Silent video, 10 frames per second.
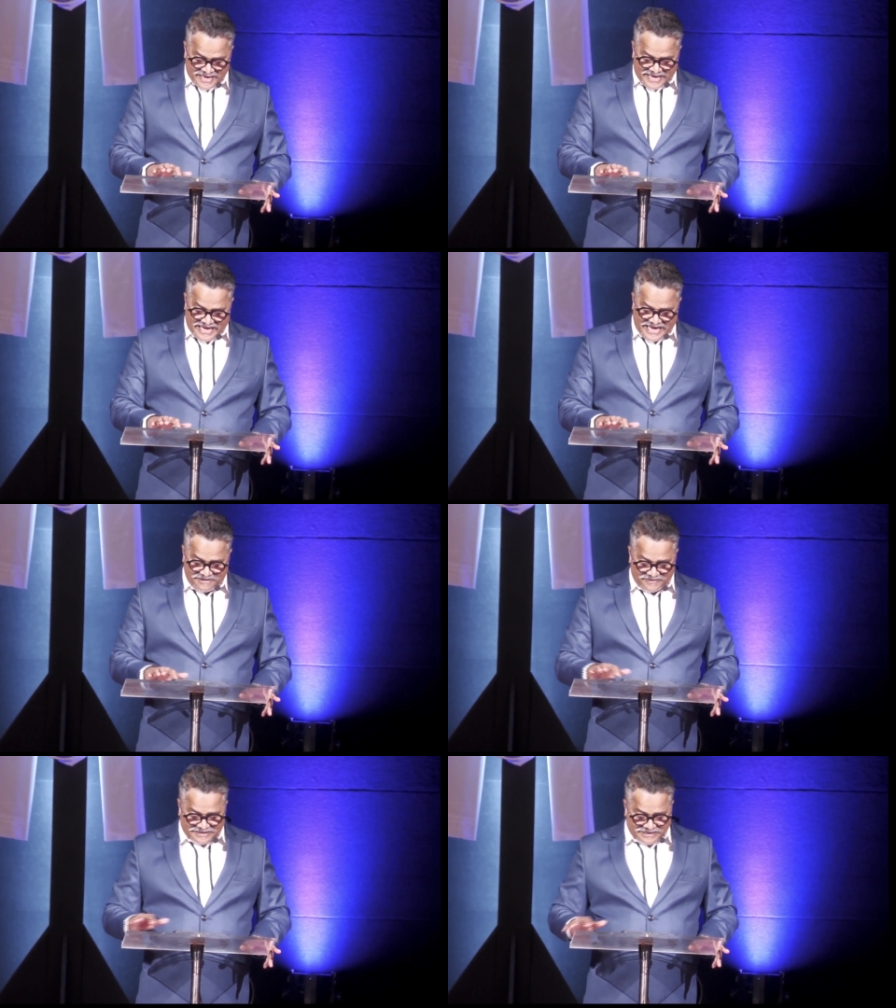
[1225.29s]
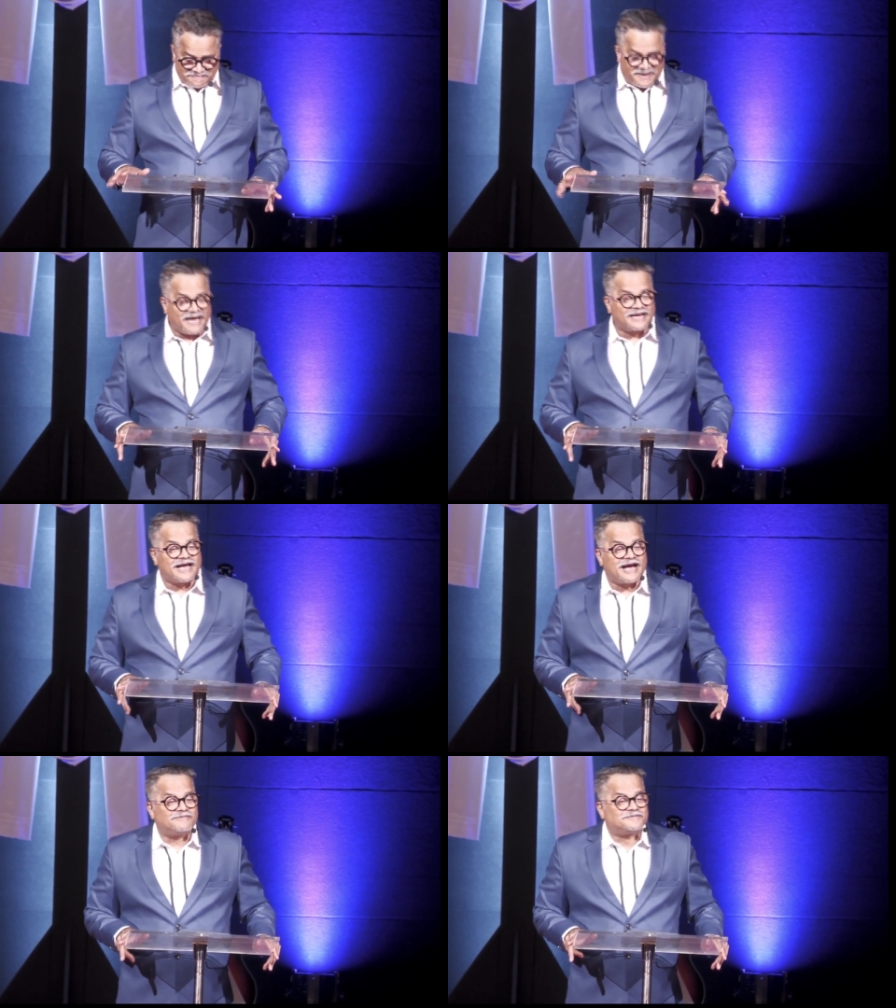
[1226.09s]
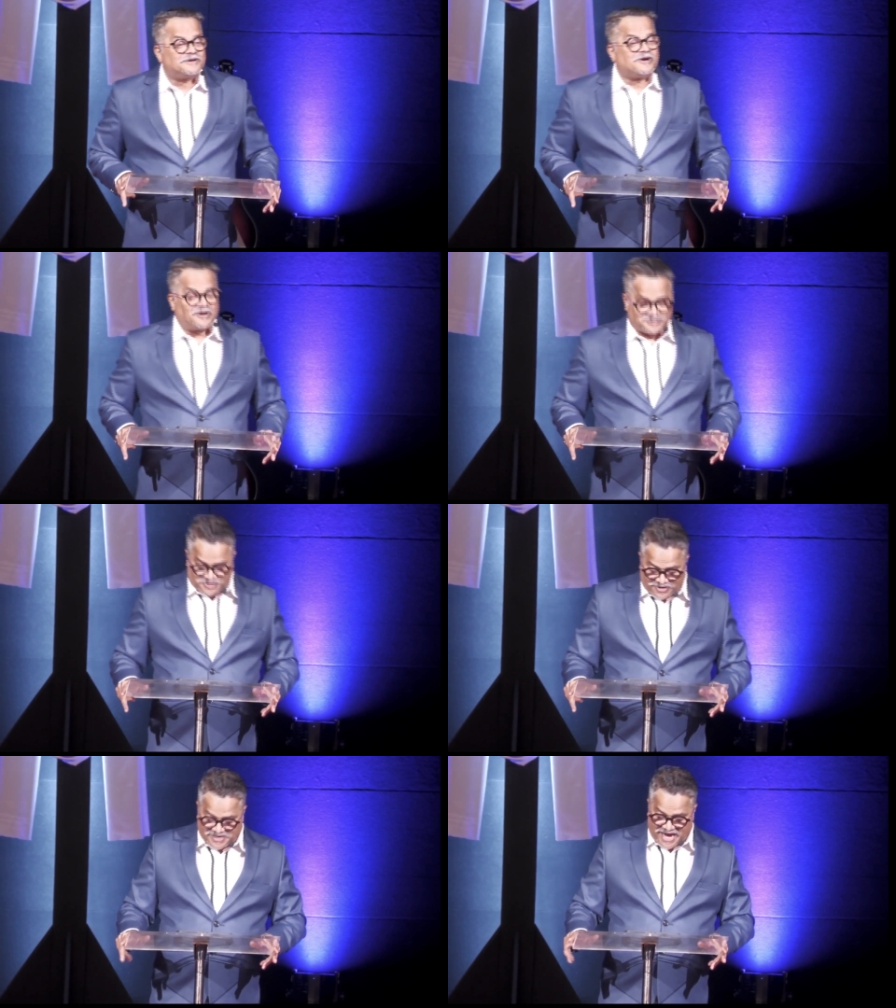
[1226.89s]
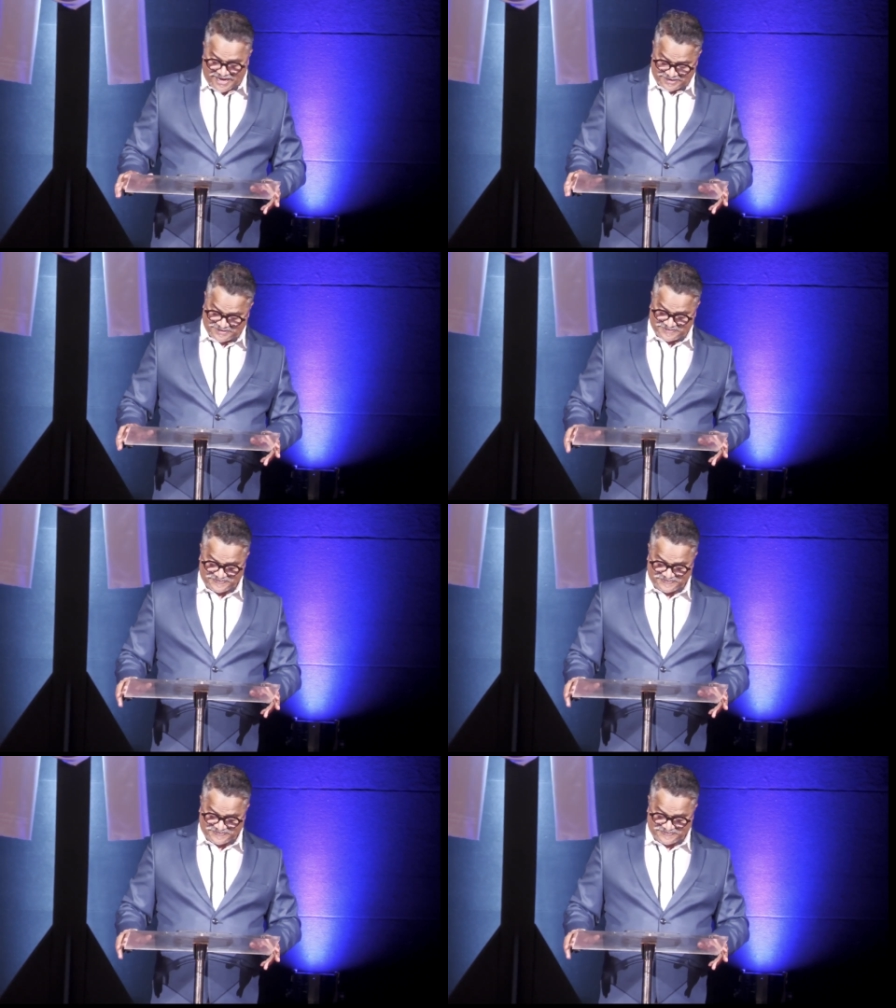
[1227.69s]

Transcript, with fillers: he was a man after God's own heart.